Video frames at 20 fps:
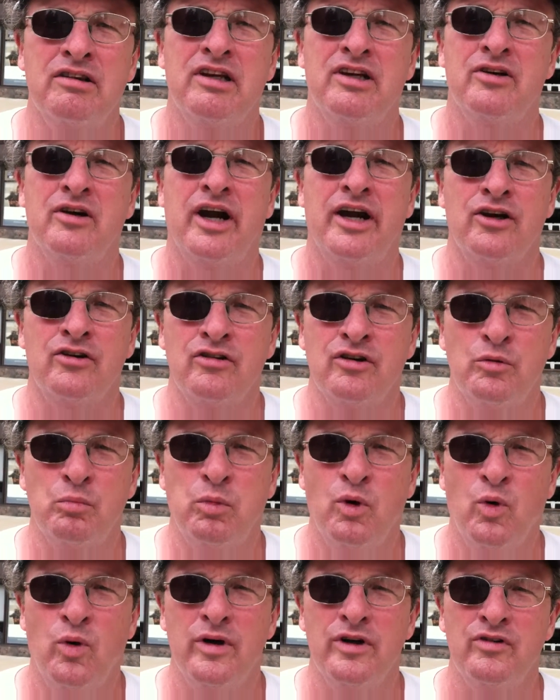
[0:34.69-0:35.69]
They're actually
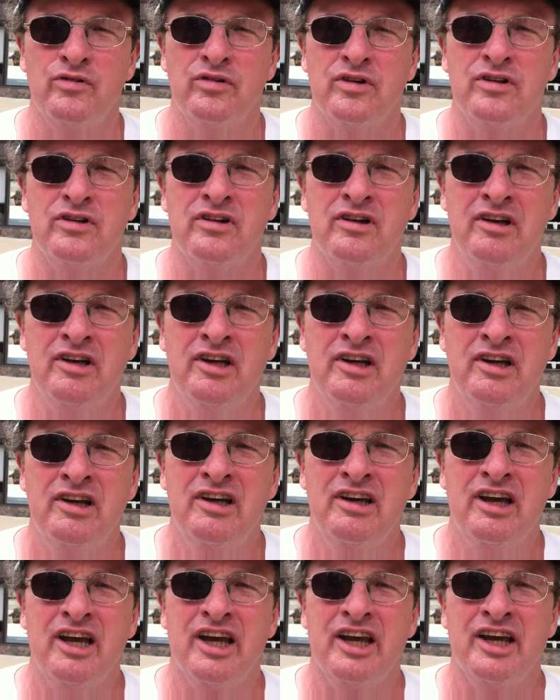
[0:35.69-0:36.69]
poison,
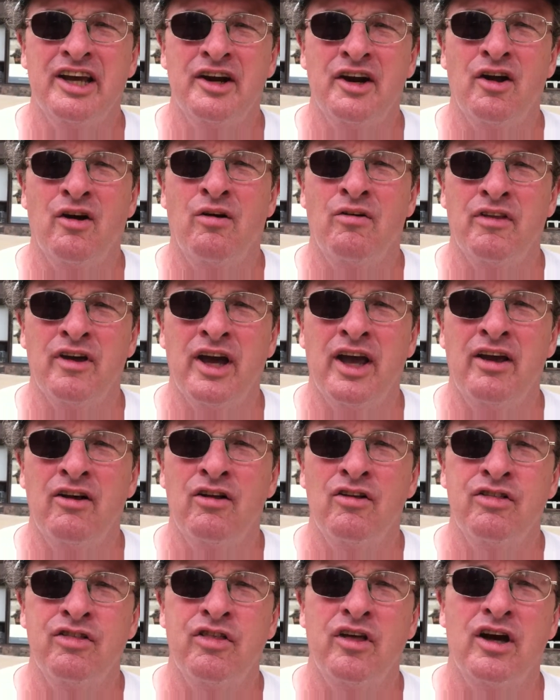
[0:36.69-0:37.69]
and all the
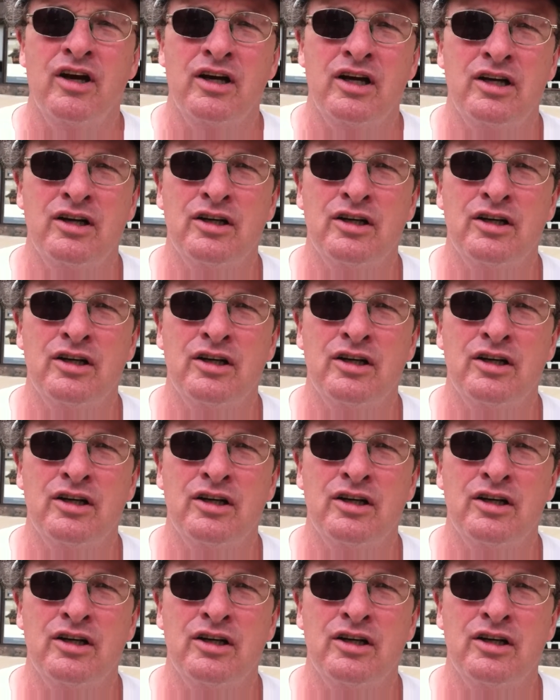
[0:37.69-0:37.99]
health